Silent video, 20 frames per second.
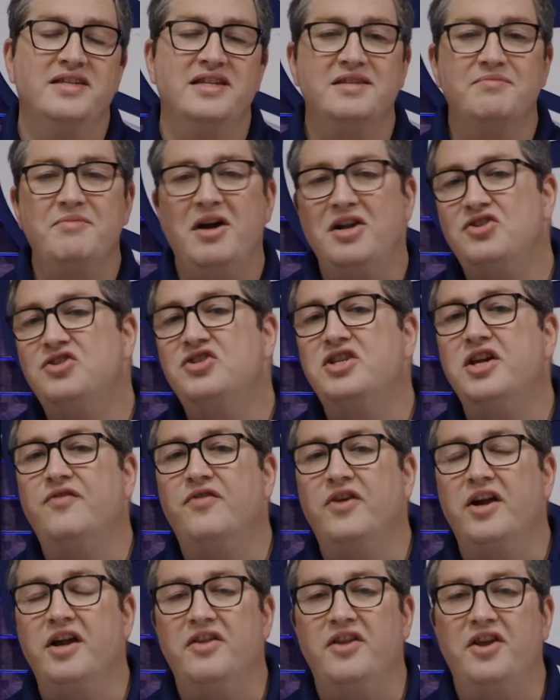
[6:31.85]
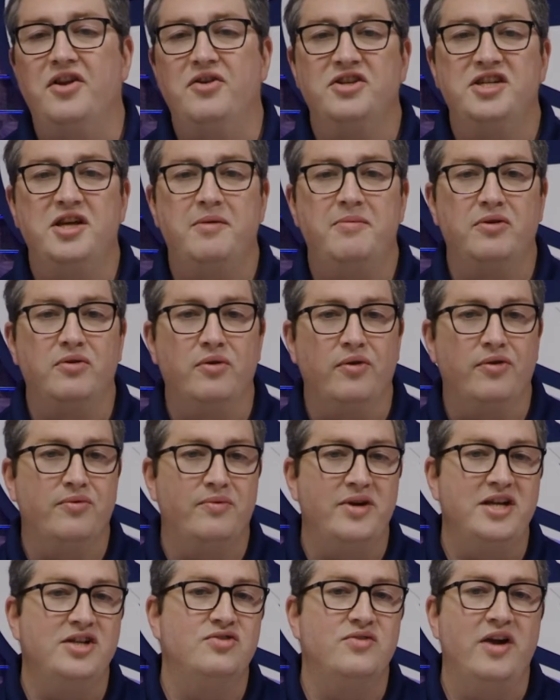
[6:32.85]
is much different than your typical
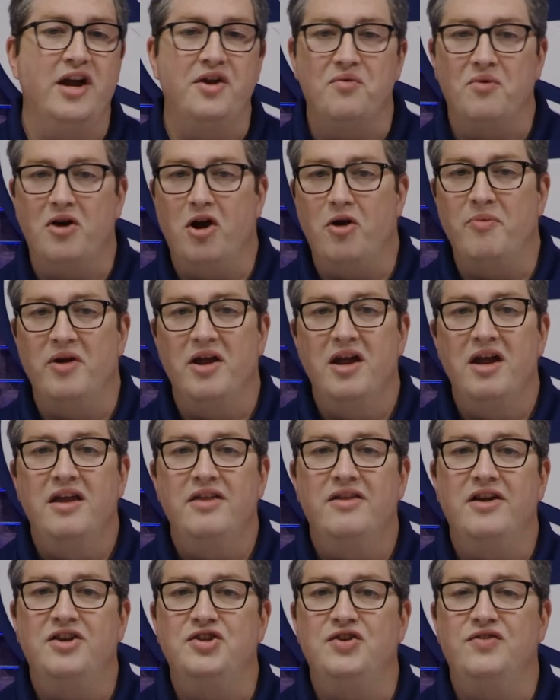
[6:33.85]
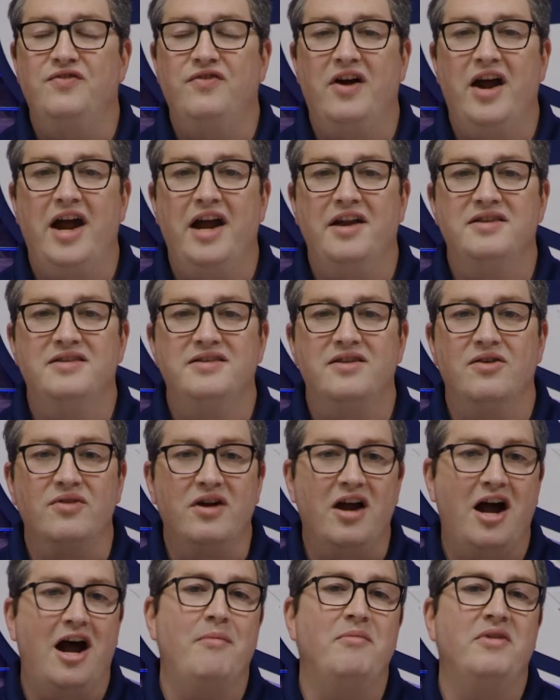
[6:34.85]
3-strand rope that you find so
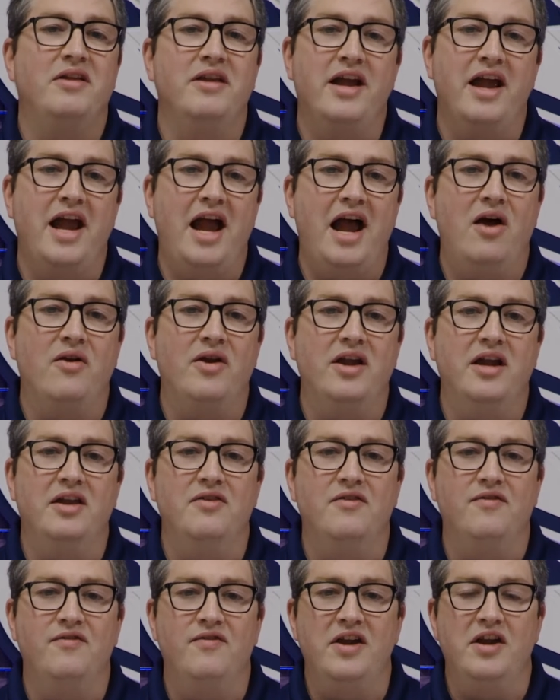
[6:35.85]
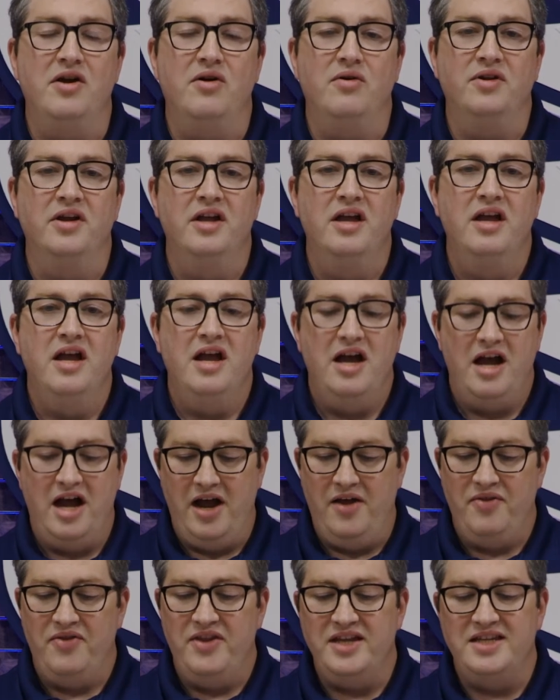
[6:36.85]
commonly out in the field.
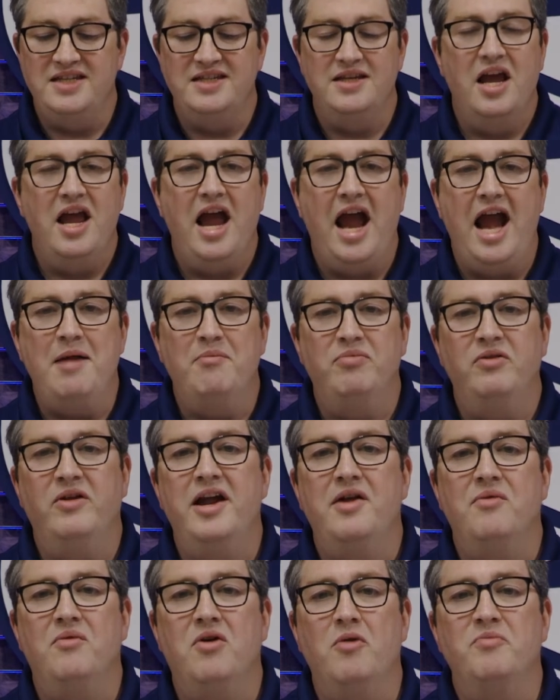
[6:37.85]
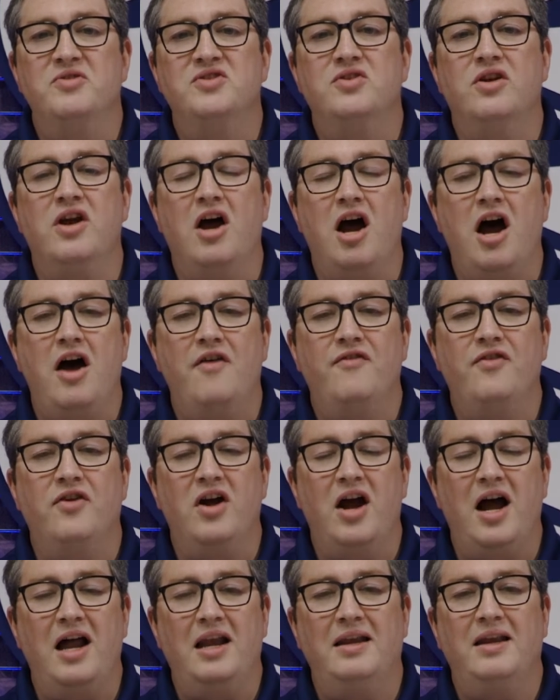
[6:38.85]
This 8-plate rope is going to
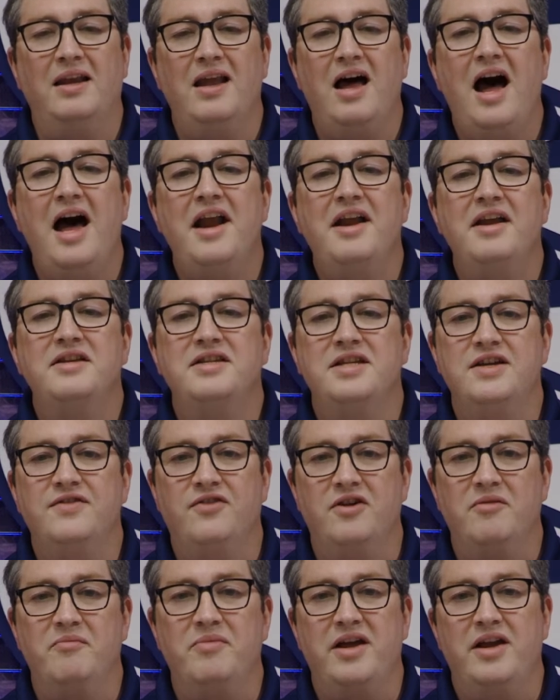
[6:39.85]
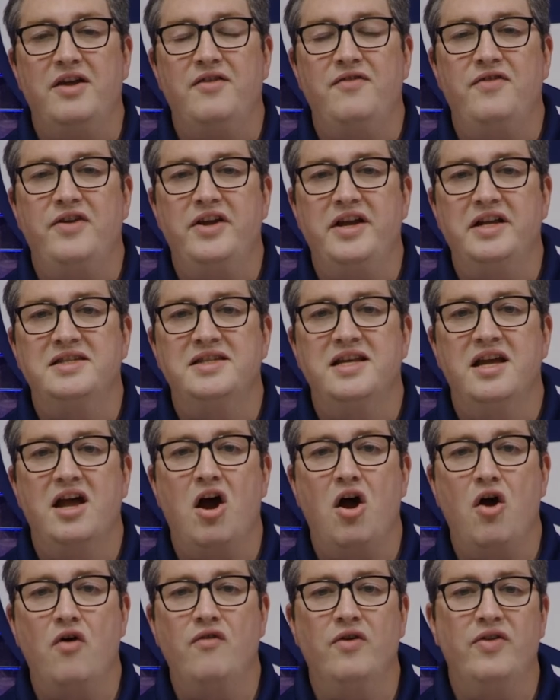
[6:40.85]
offer a lot of different benefits
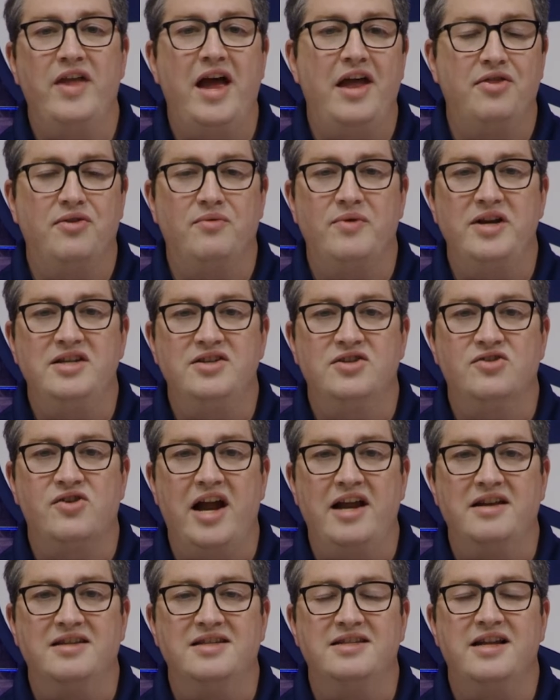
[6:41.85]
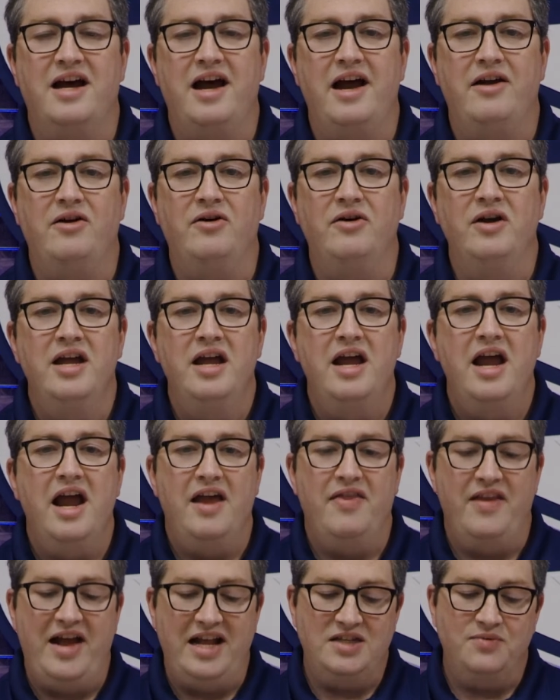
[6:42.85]
over that 3-strand style,
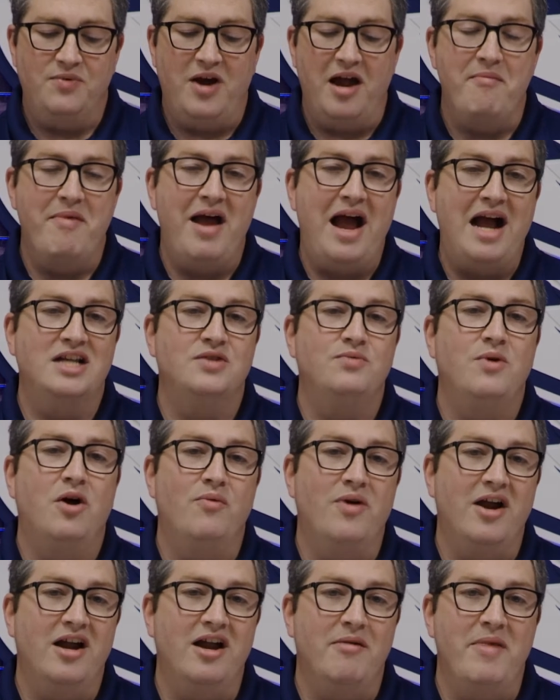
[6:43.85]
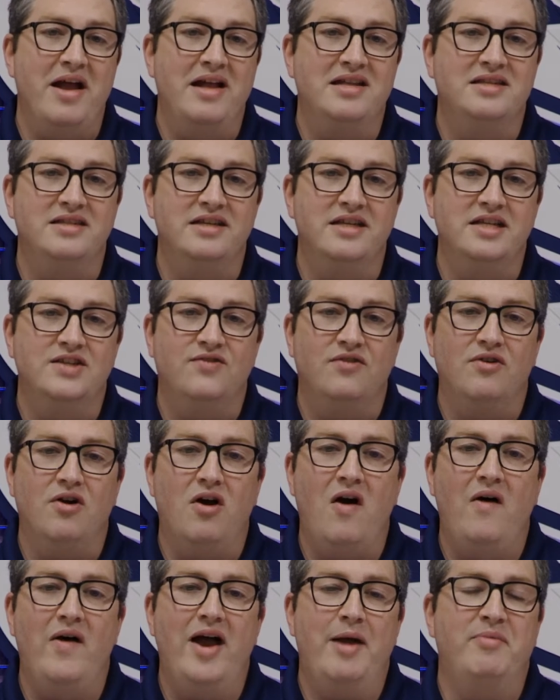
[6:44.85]
and that's why Maxwell recommends this for
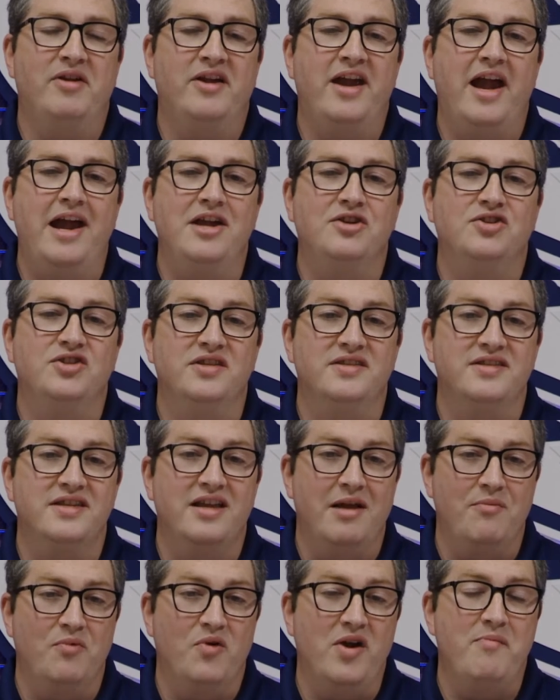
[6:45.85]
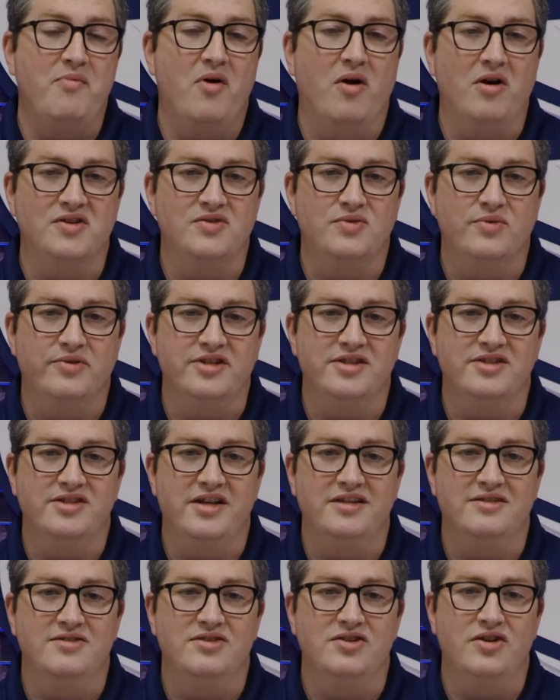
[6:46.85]
all applications, and Marine Parts Source
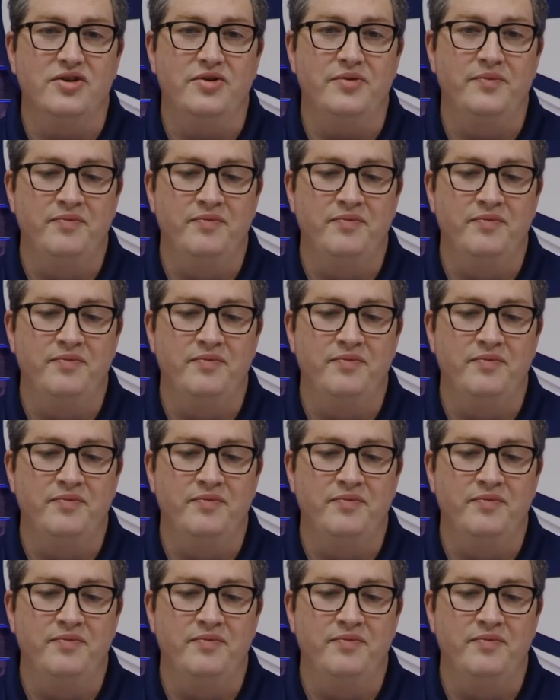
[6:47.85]
does too.